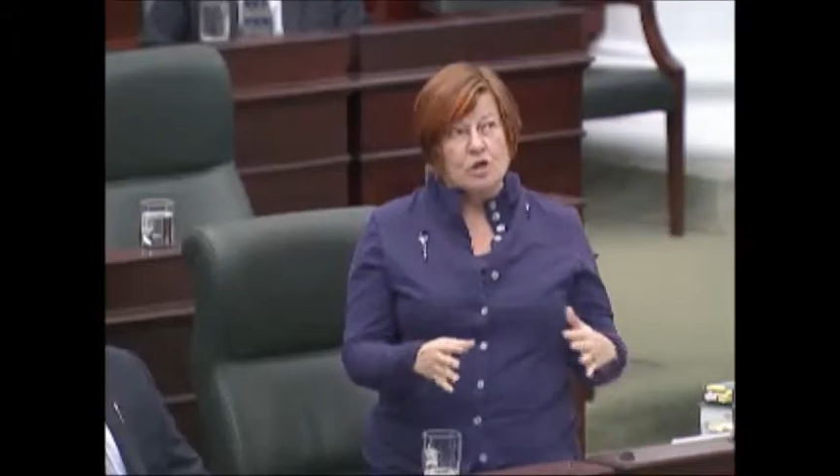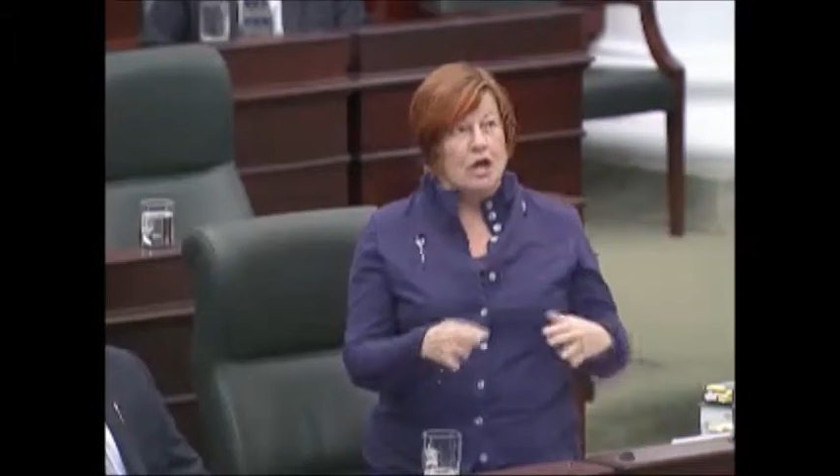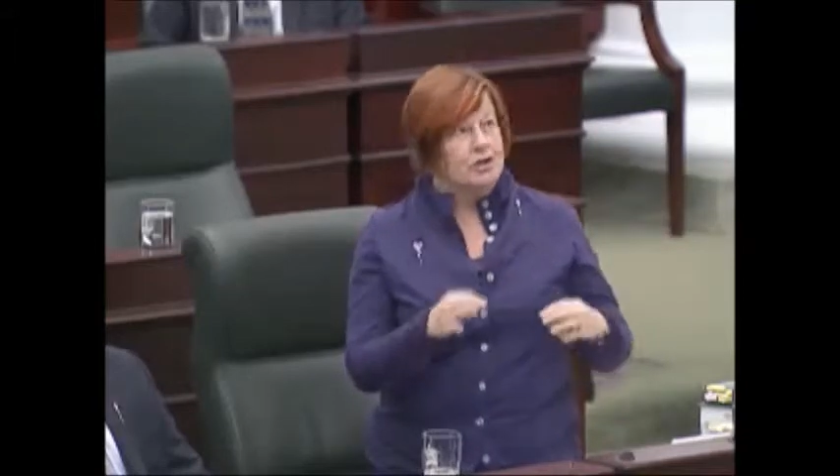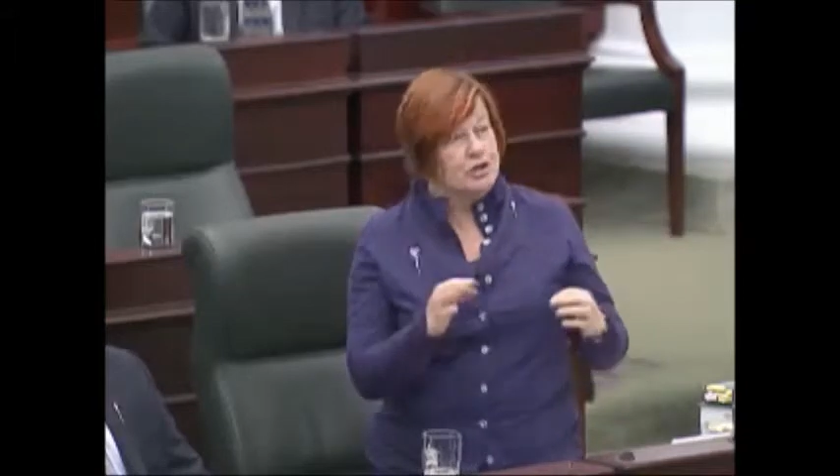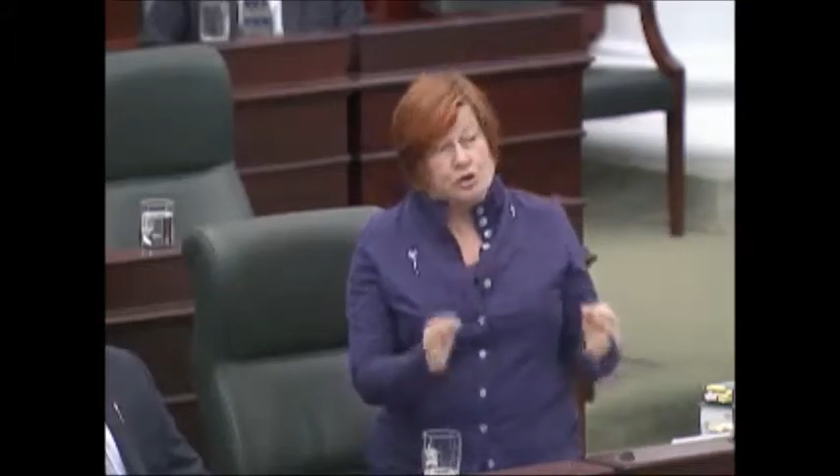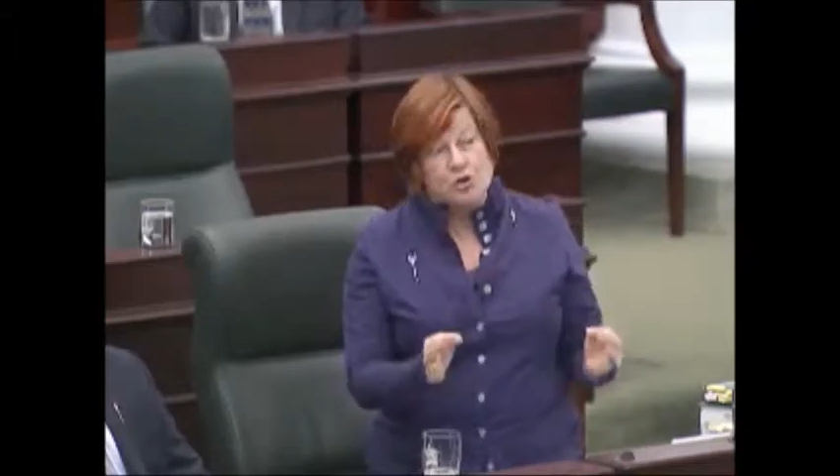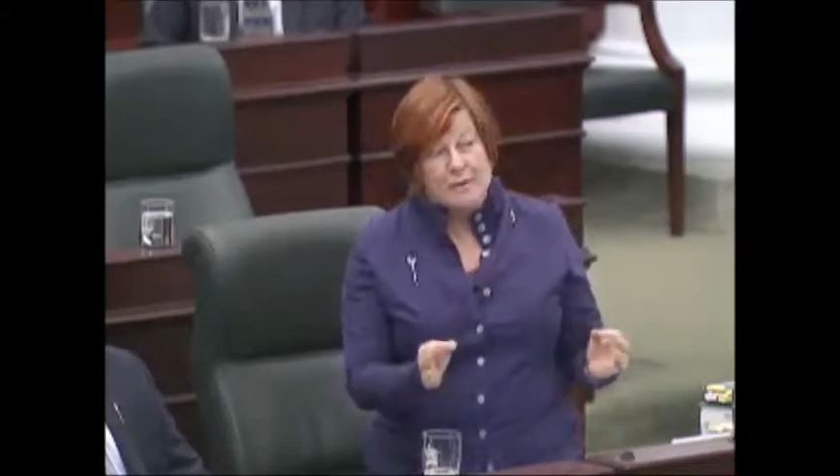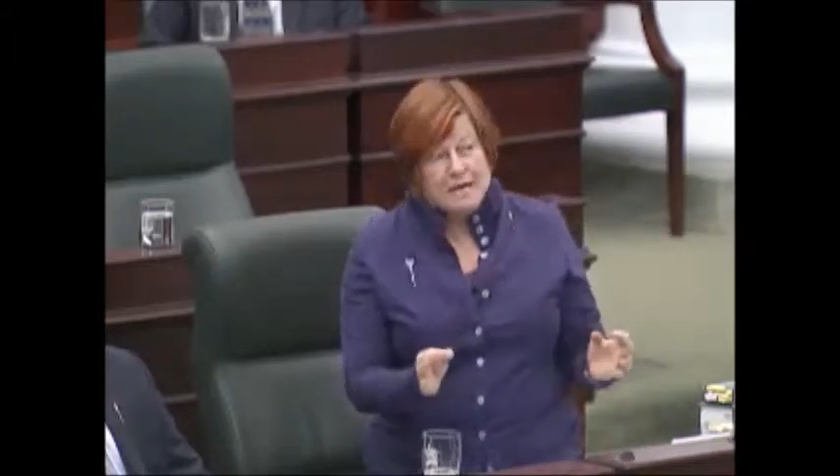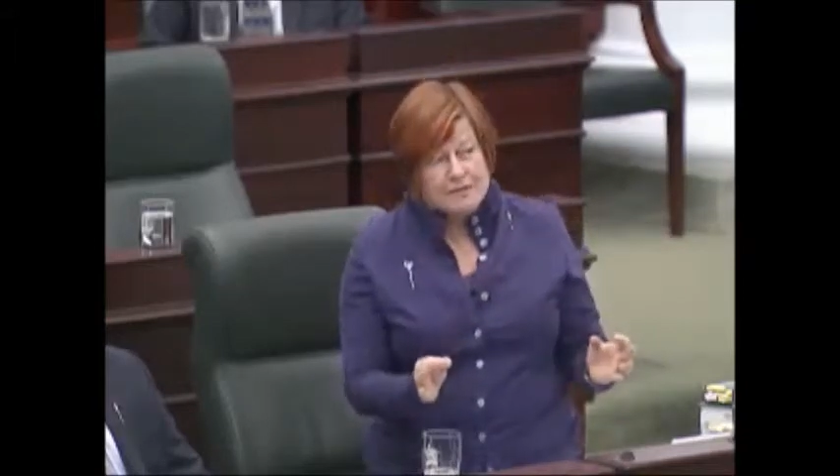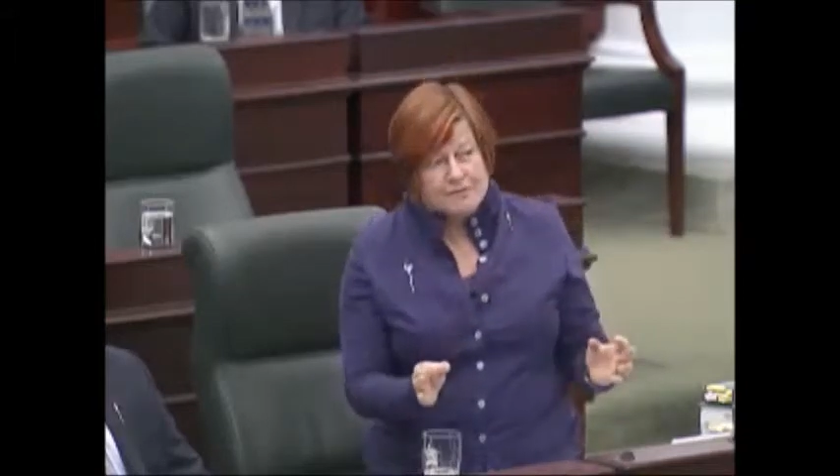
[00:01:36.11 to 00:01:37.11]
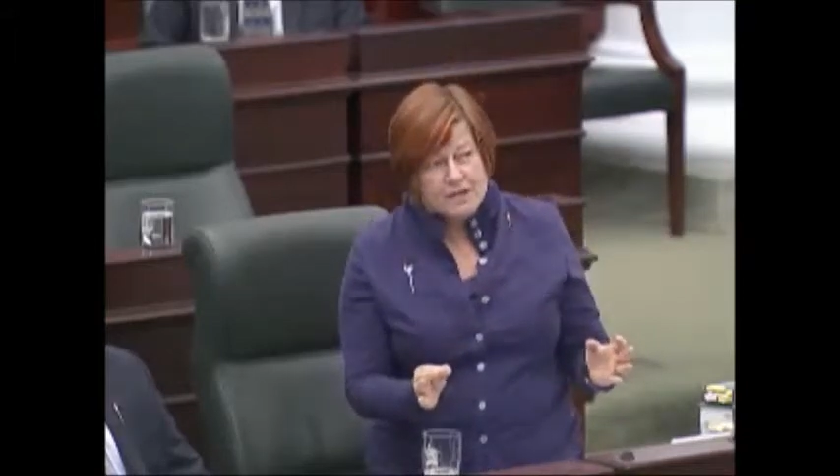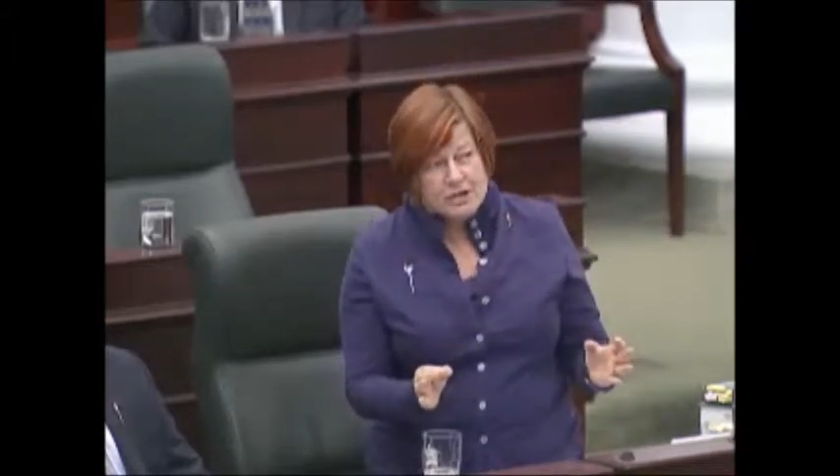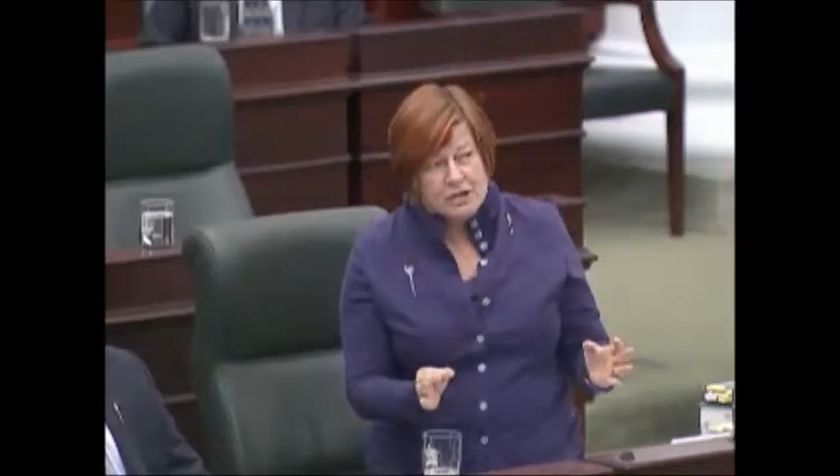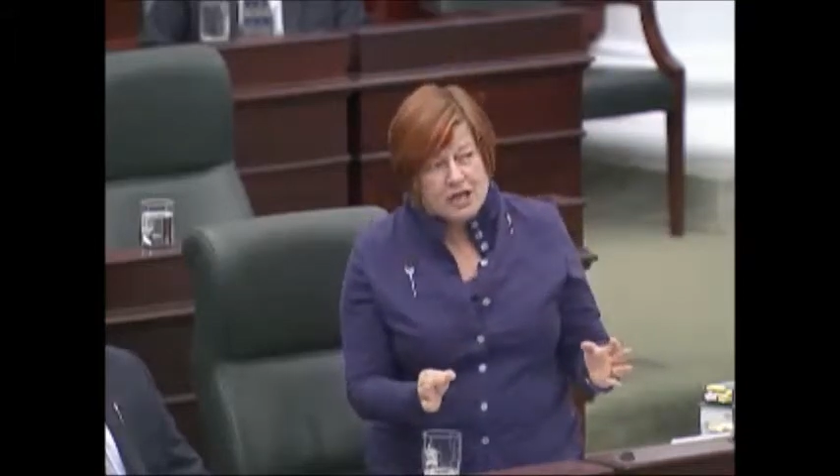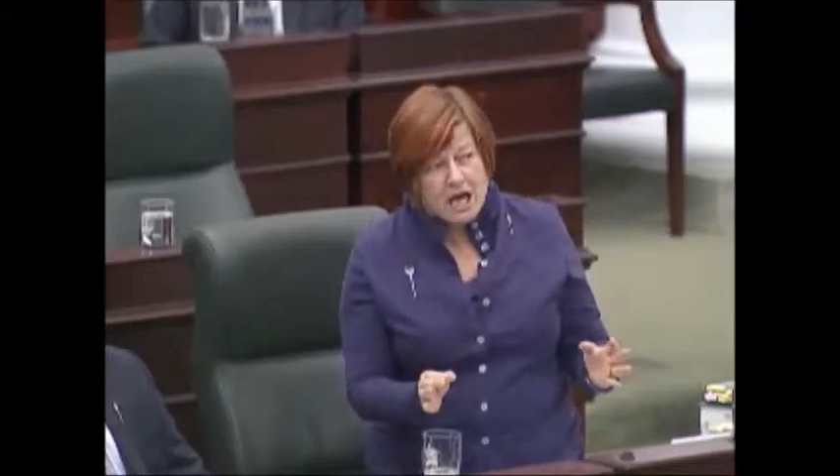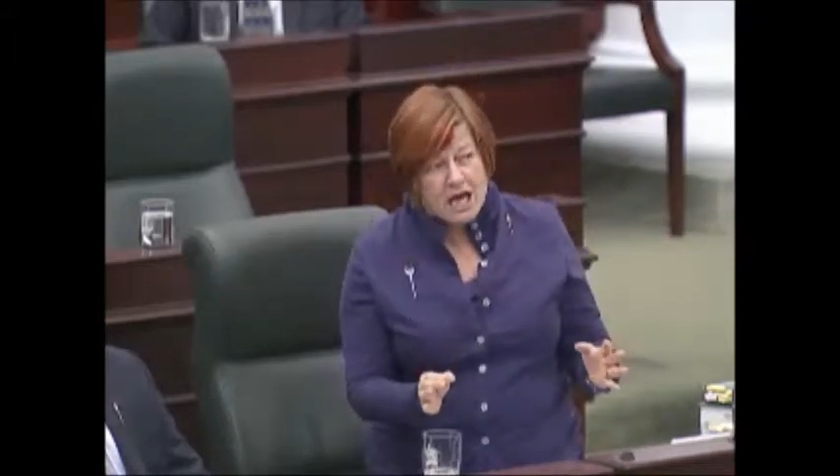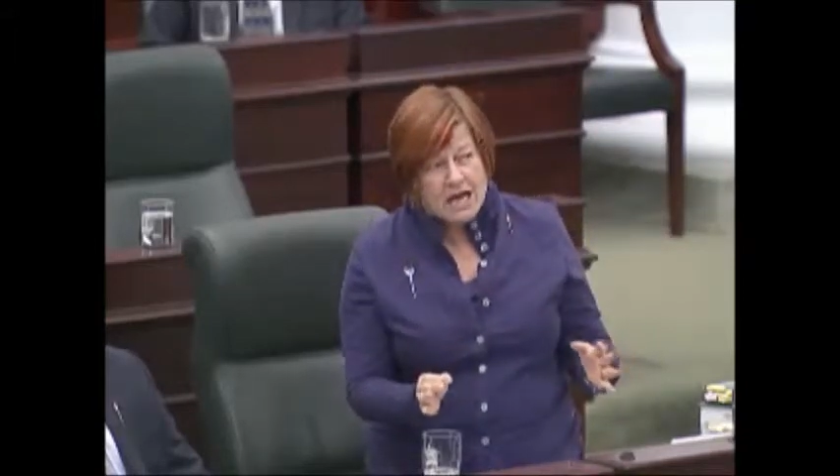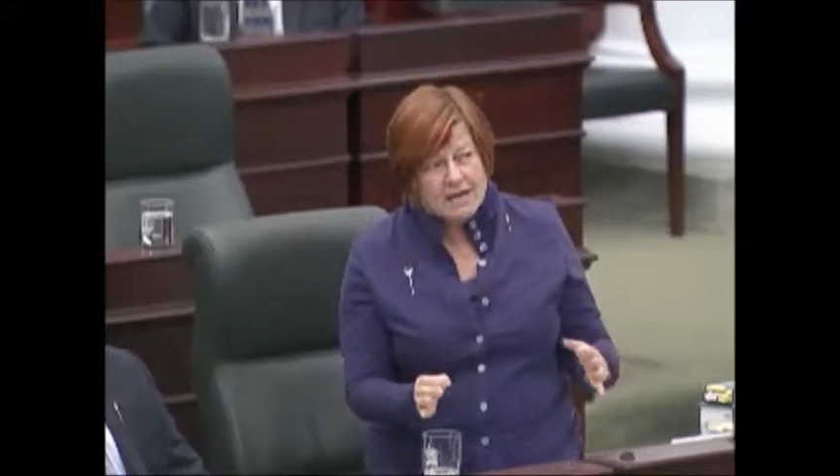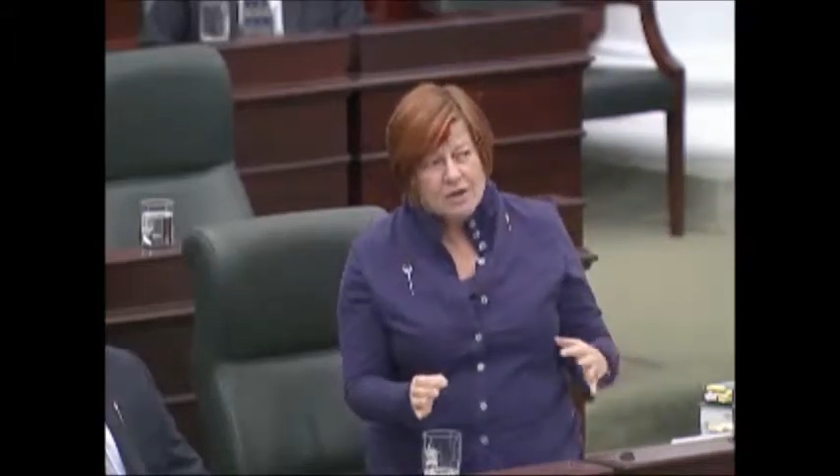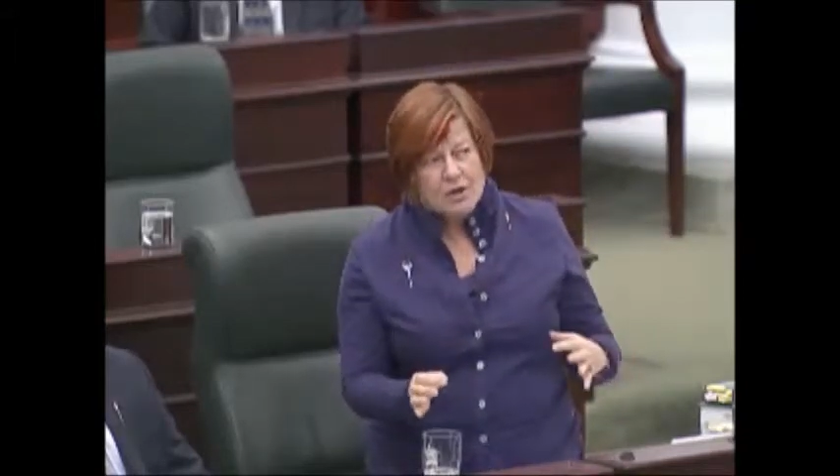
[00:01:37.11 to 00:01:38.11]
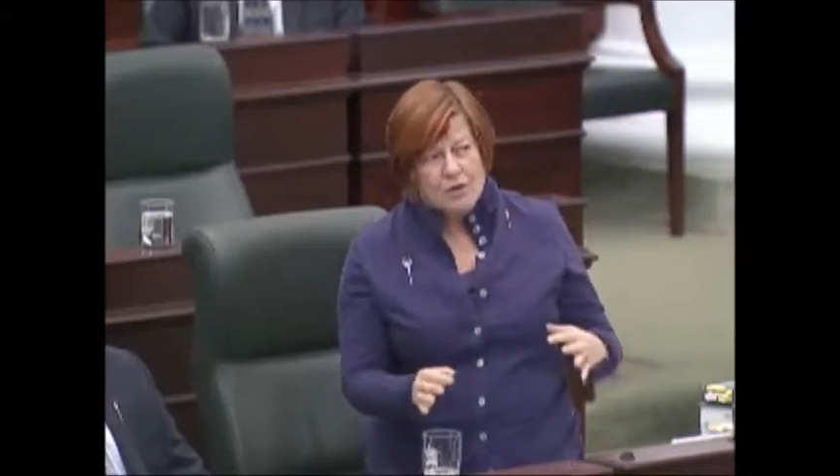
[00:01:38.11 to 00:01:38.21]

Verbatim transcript: not too many fish die?